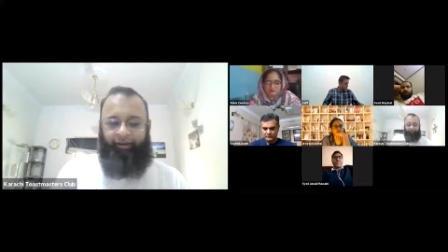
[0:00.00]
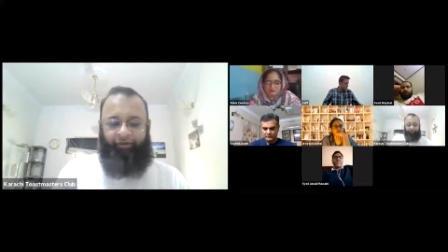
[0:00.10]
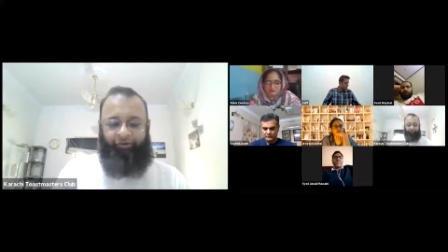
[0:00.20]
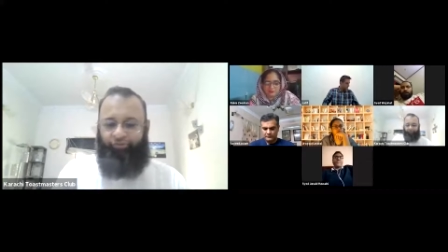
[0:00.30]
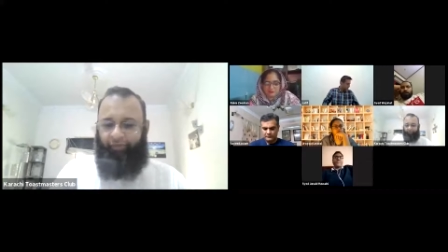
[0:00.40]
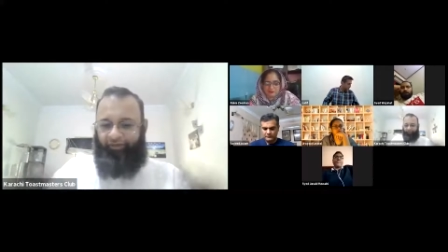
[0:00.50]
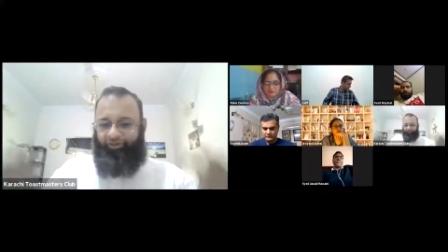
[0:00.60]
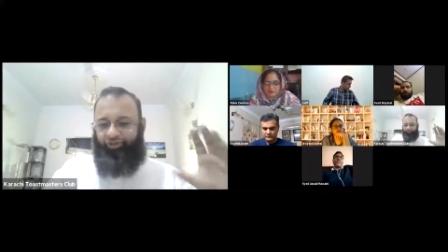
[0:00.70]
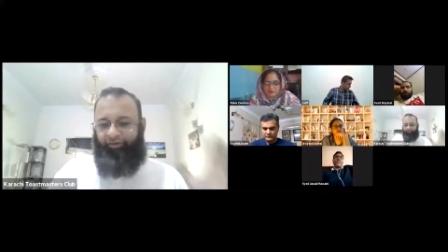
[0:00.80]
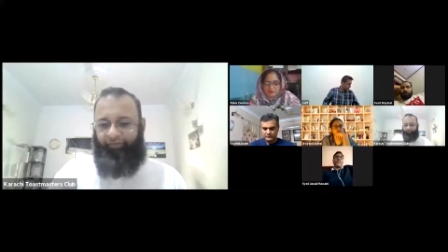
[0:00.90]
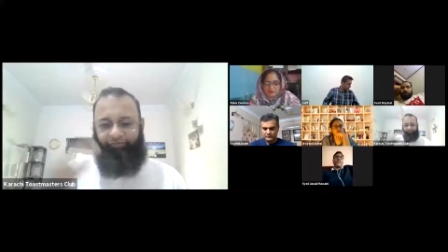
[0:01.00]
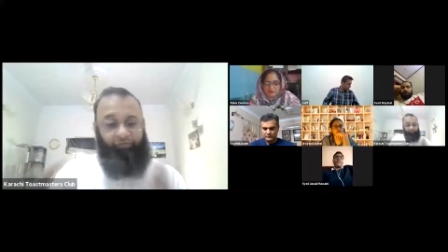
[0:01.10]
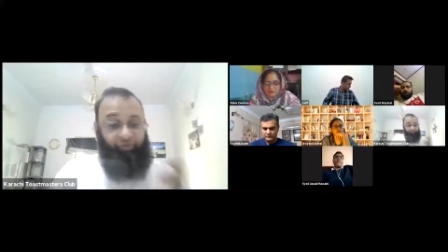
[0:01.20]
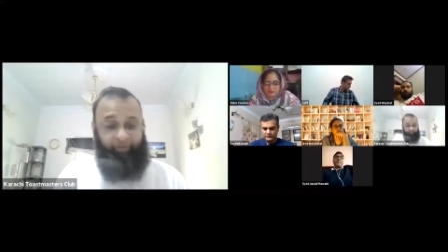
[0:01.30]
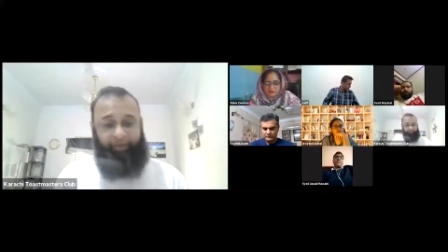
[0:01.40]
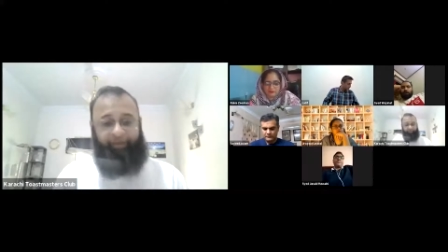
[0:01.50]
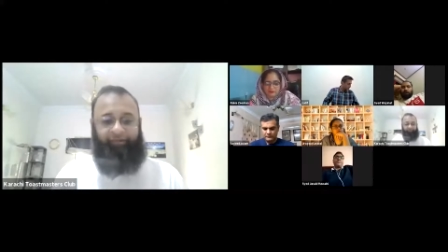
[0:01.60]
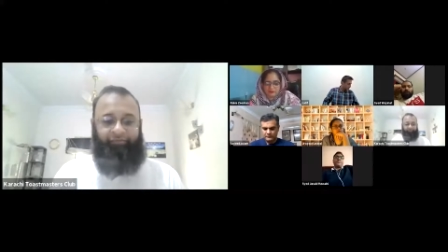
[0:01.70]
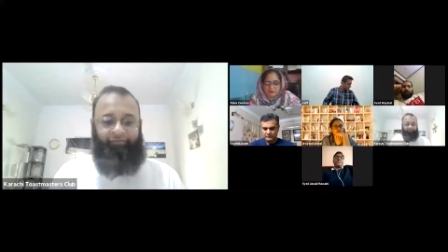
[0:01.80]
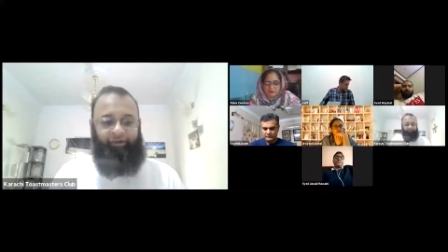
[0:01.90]
too much movement,
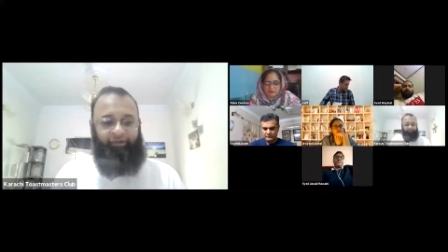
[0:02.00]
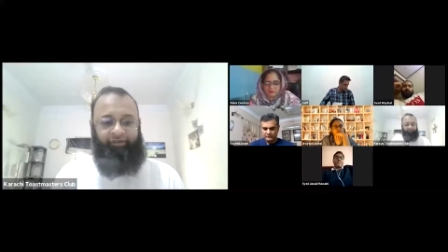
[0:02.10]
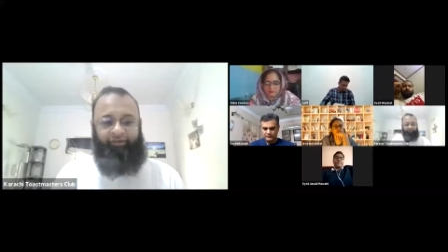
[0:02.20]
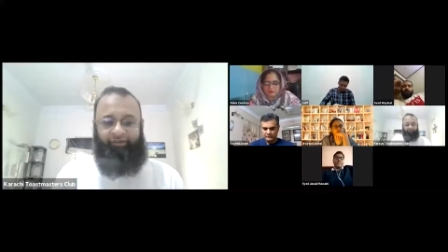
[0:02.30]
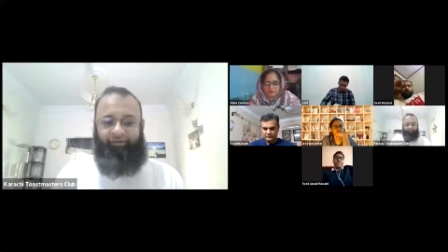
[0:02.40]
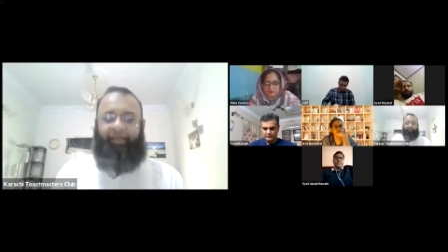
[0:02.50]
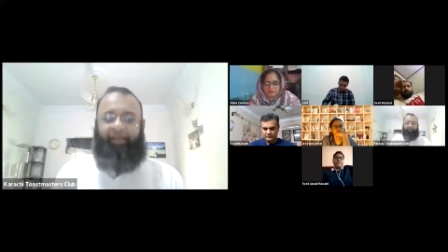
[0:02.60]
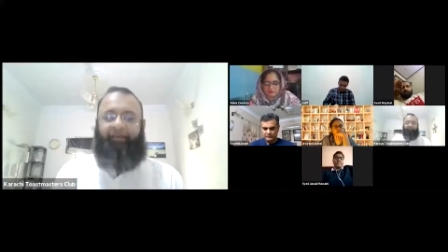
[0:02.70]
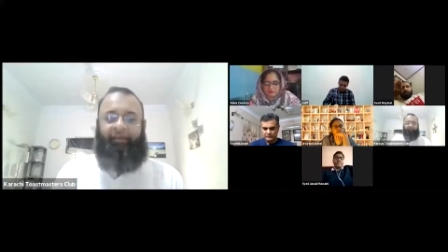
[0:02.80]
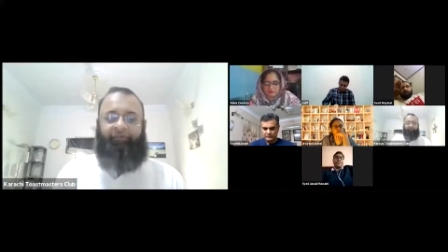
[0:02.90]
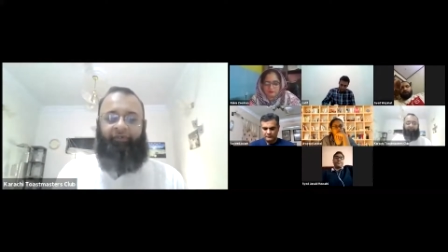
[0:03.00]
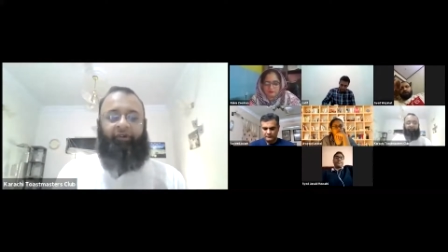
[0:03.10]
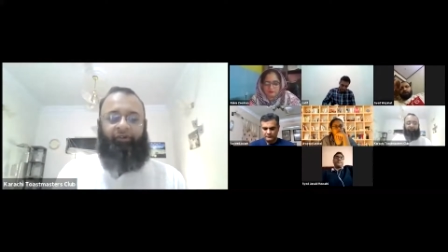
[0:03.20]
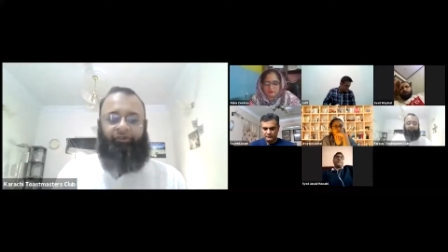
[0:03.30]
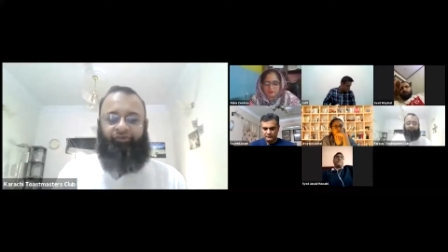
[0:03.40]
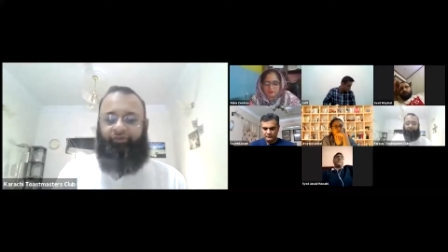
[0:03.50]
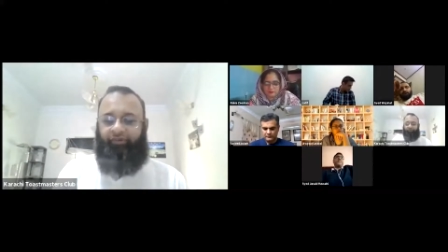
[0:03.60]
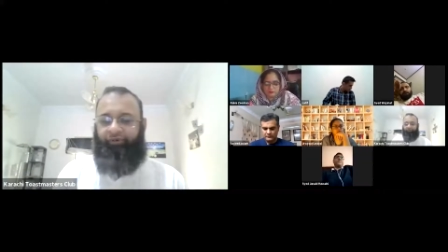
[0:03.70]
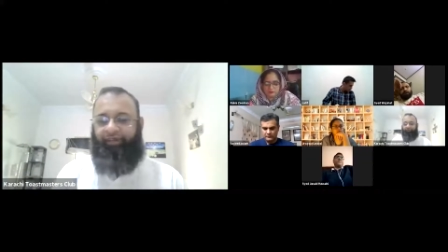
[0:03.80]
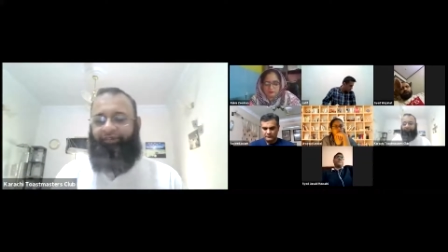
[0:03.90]
because then it will not suit
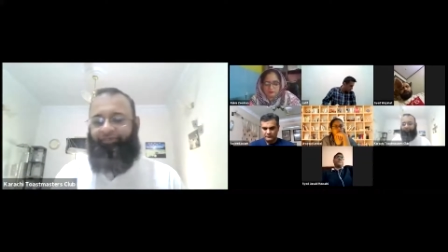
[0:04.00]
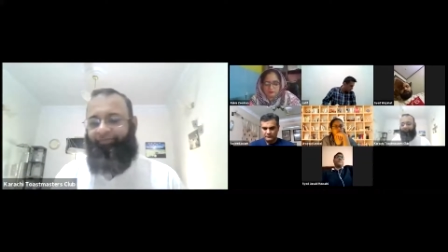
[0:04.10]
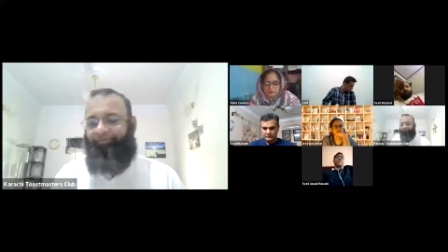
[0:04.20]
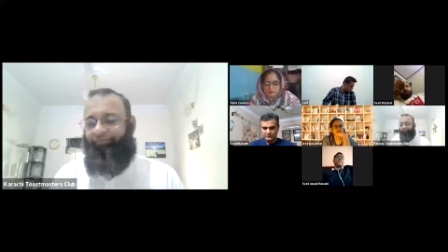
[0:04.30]
the occasion.